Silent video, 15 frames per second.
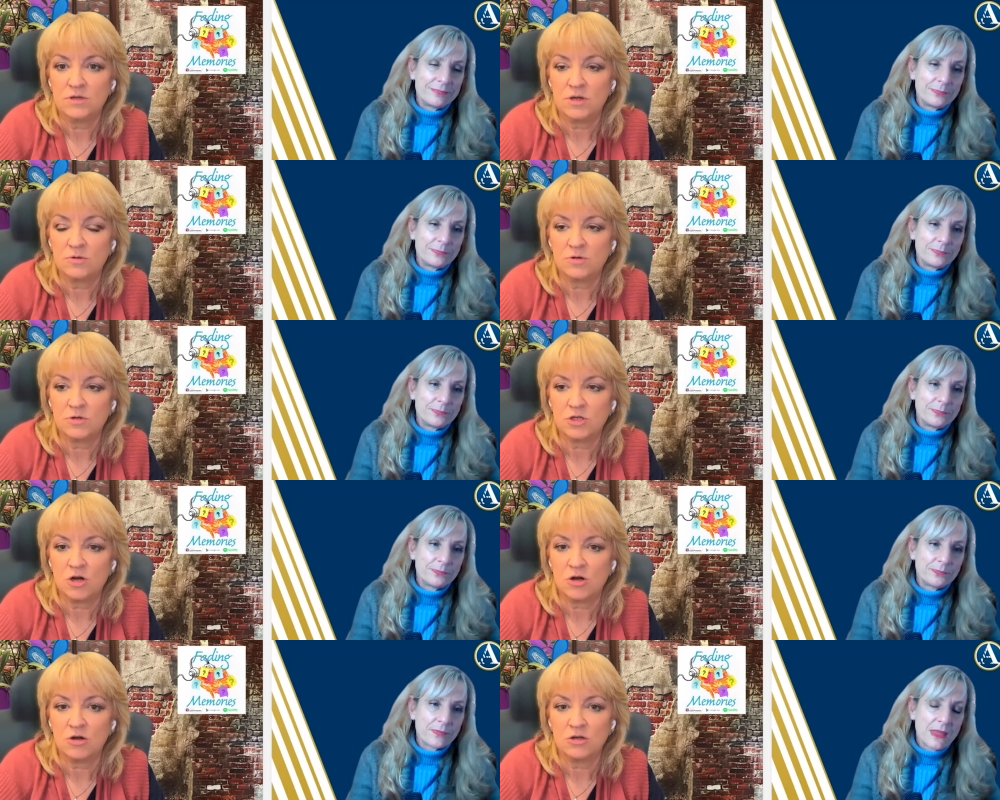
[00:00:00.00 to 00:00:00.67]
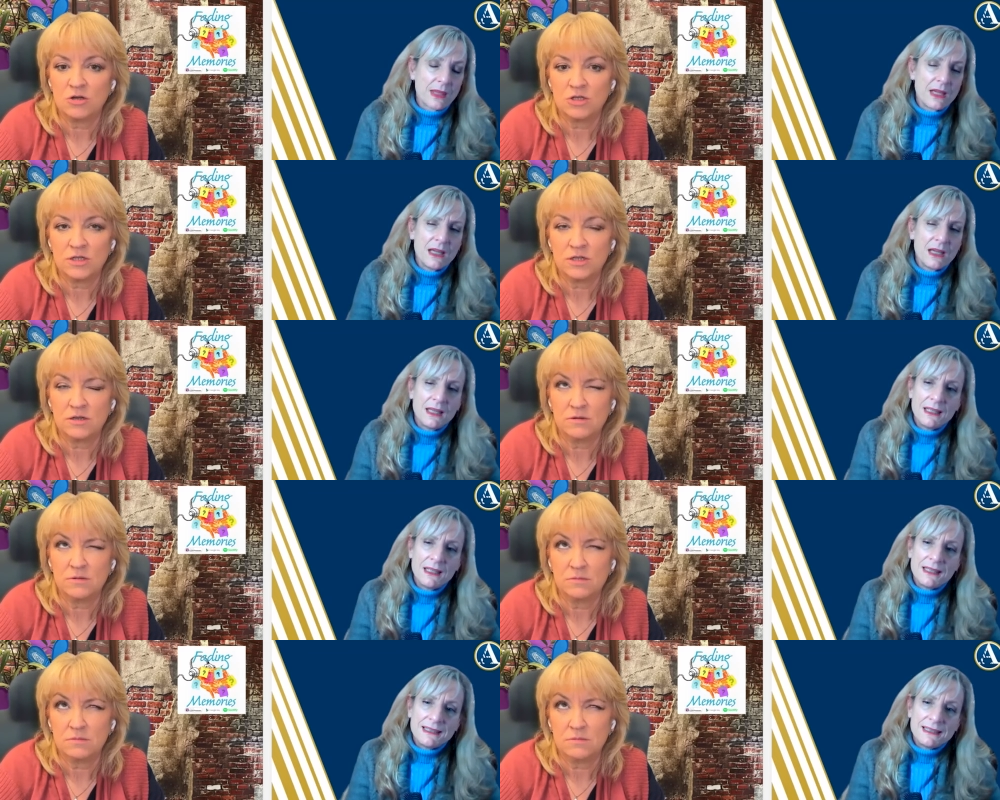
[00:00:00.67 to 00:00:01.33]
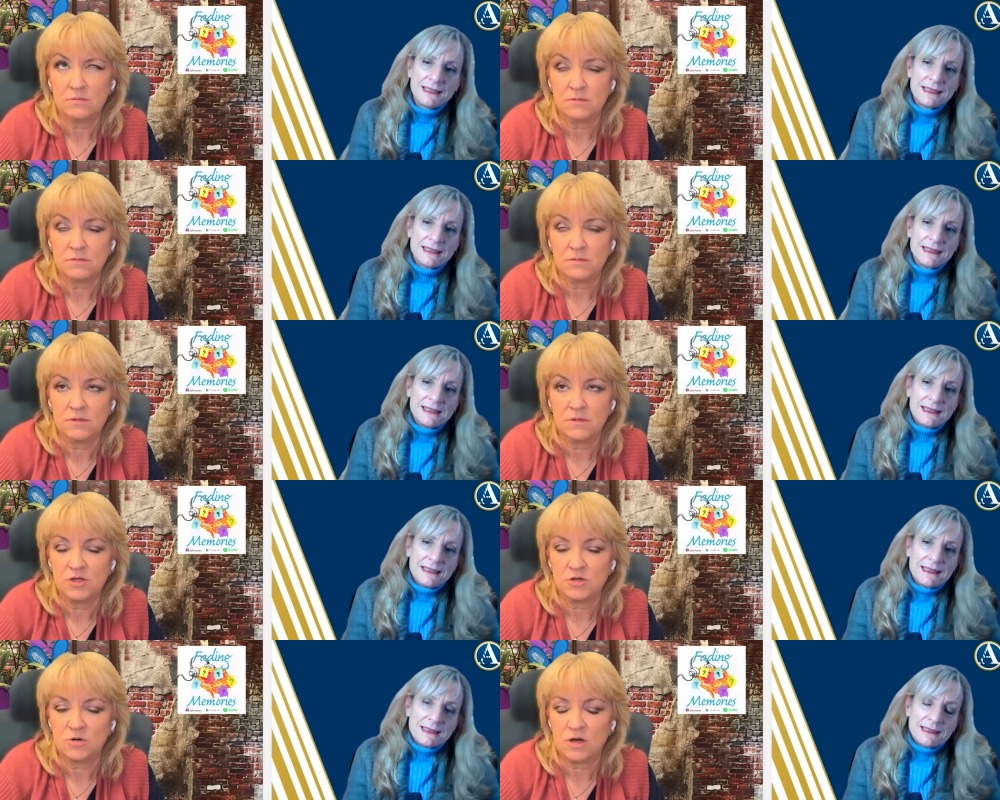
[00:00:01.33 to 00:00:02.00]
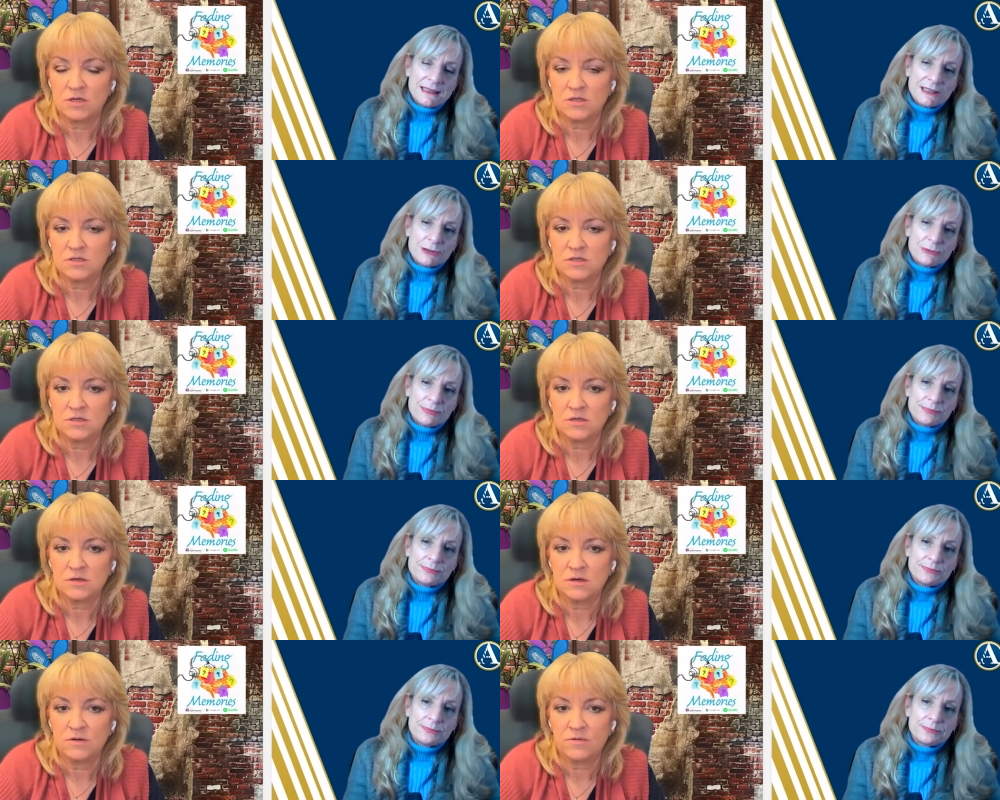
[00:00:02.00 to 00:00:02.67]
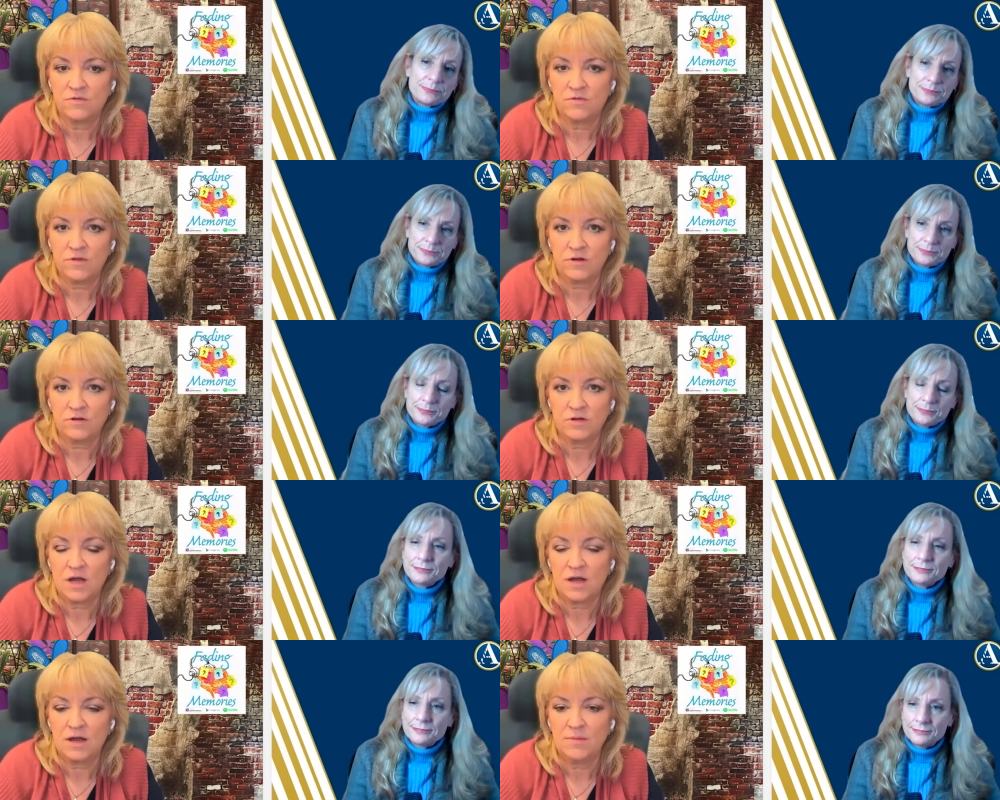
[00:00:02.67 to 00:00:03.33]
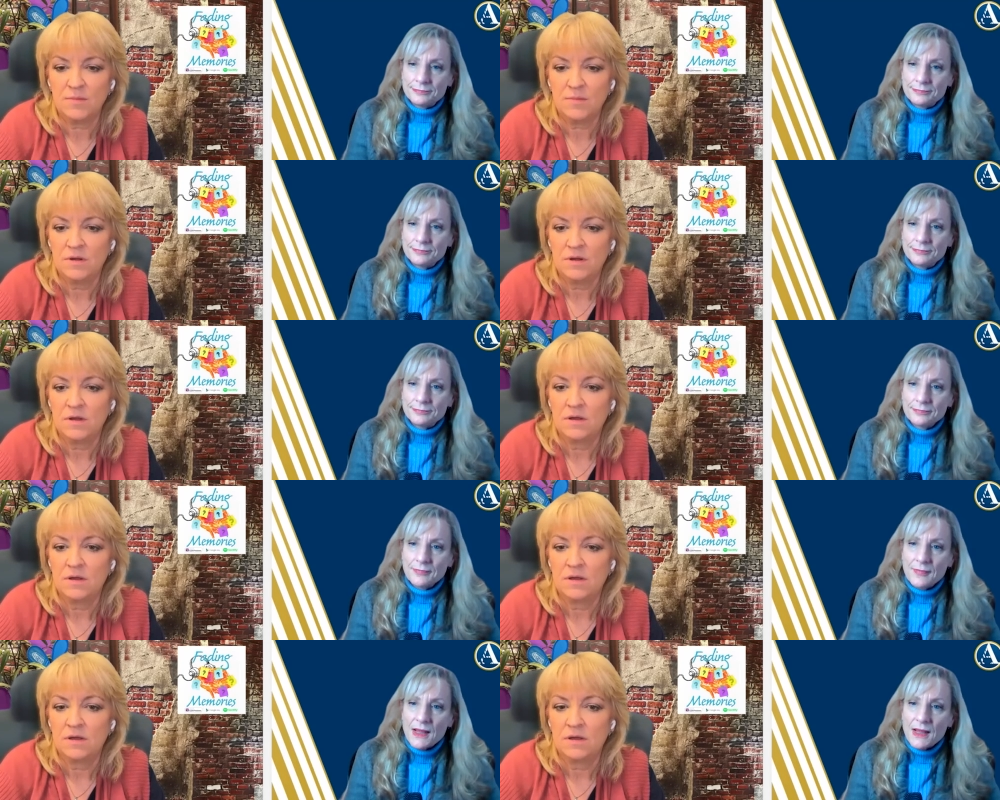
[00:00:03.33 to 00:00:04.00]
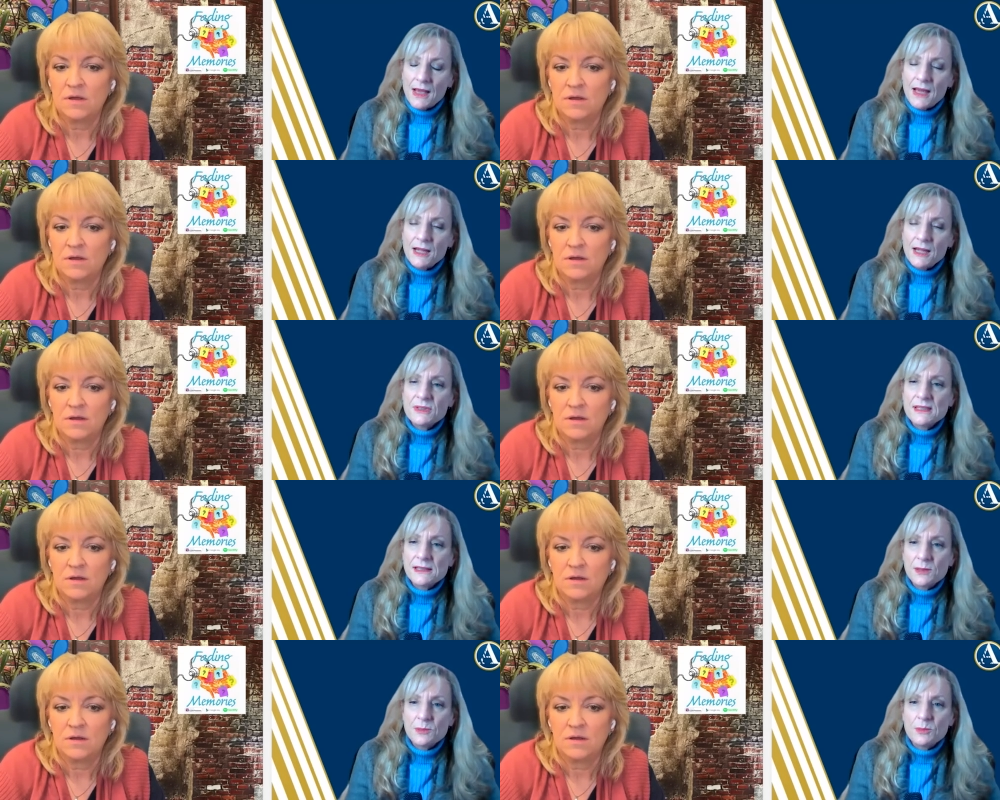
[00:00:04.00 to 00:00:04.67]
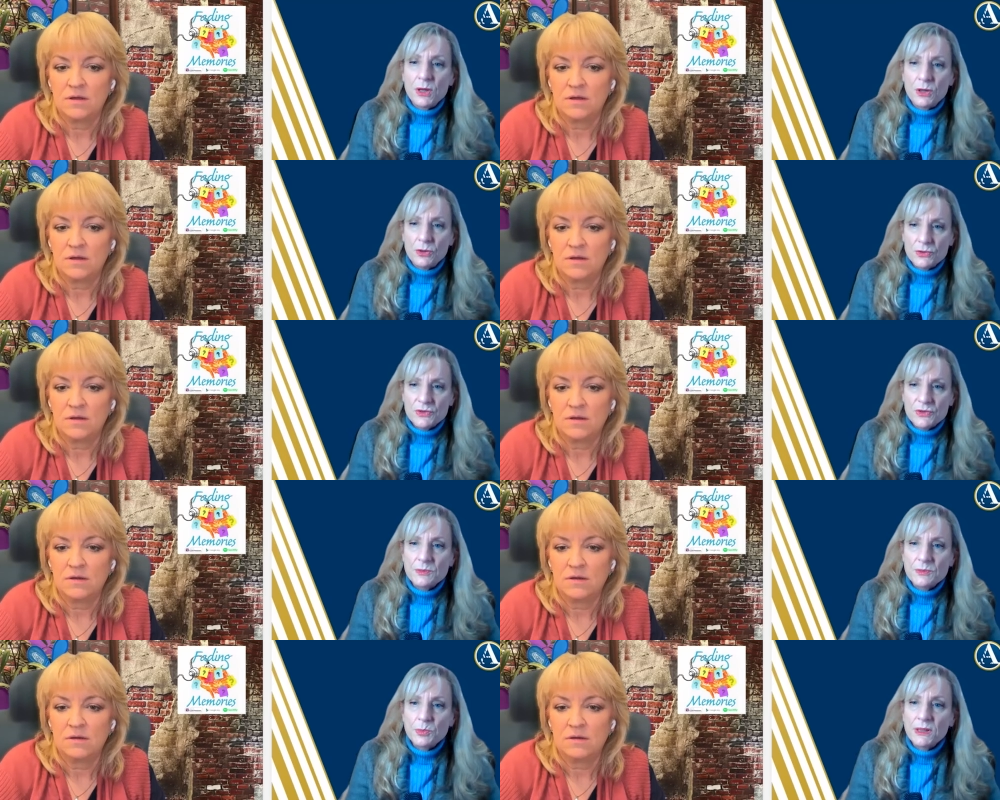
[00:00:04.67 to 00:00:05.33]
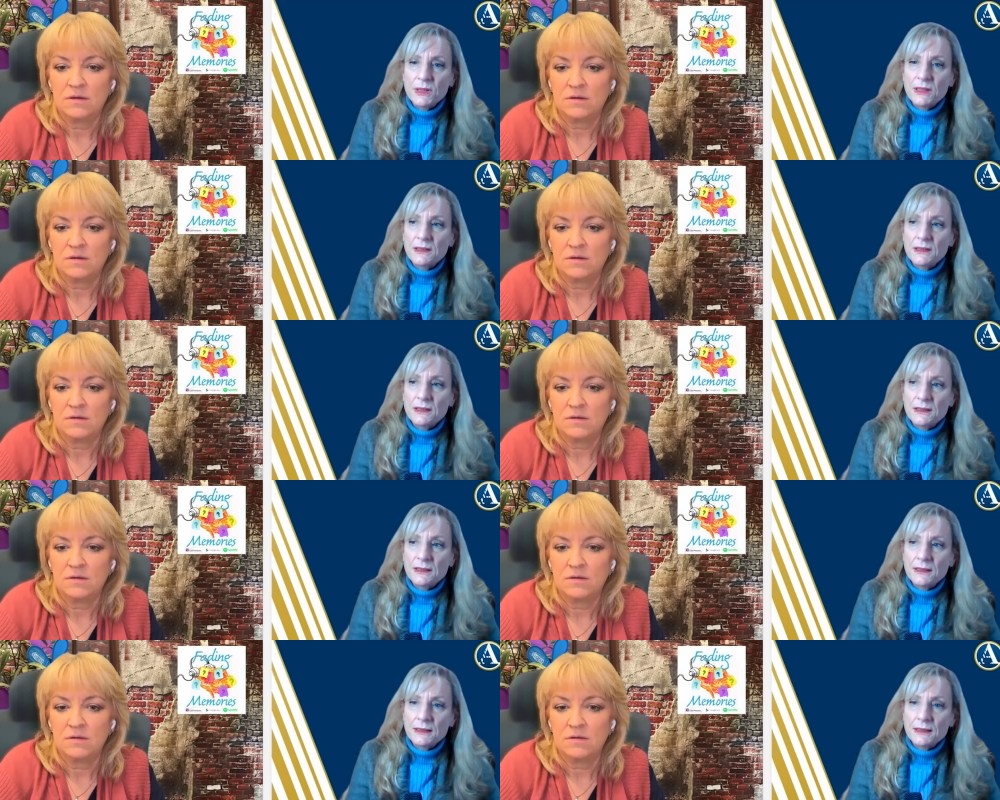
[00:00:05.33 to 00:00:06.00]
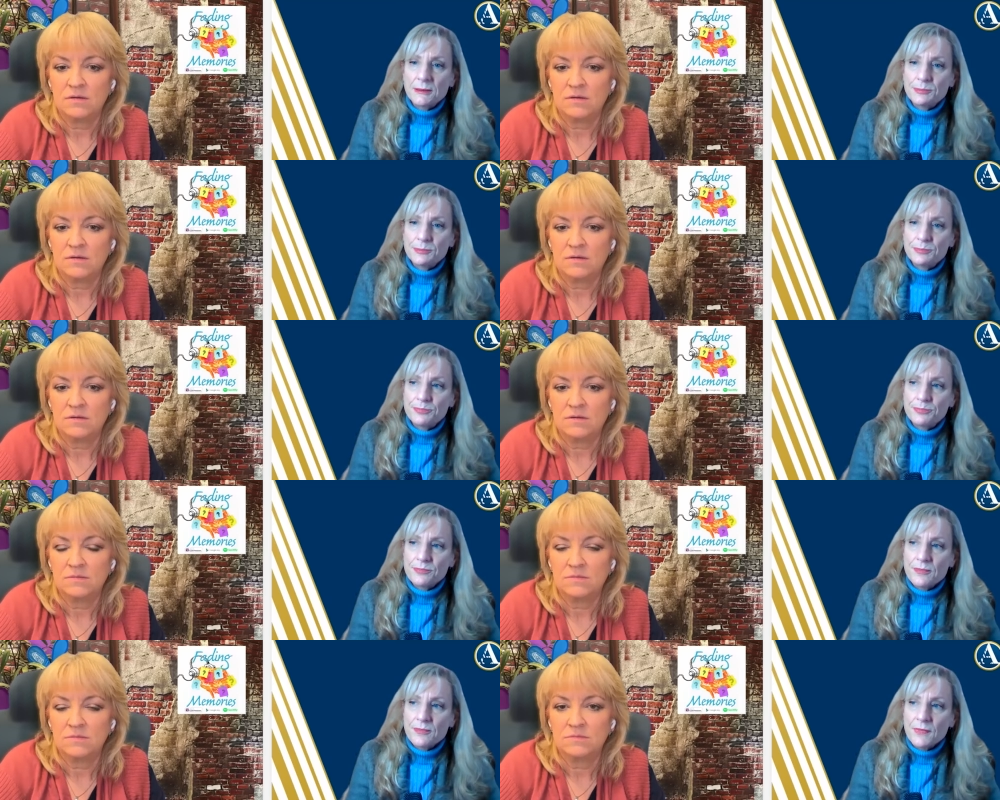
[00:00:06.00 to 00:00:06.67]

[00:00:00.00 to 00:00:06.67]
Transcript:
Speaker 1: don't charge the the trust for their time? I would
Speaker 2: say most, but um,